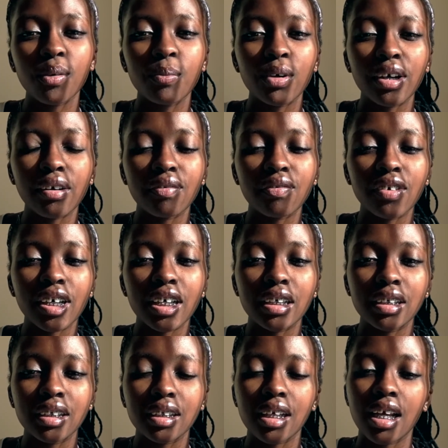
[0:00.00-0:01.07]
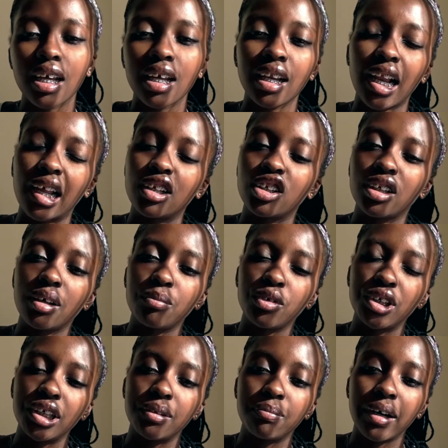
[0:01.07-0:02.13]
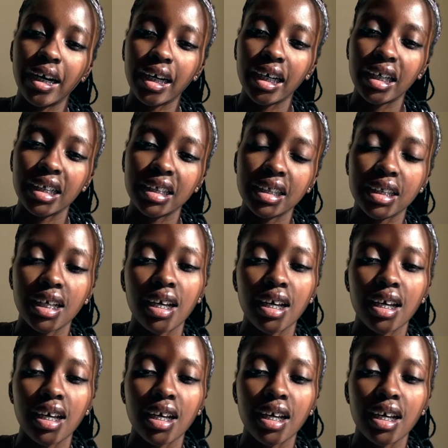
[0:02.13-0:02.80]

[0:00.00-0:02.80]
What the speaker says: breakfast, lunchtime you eat burgers,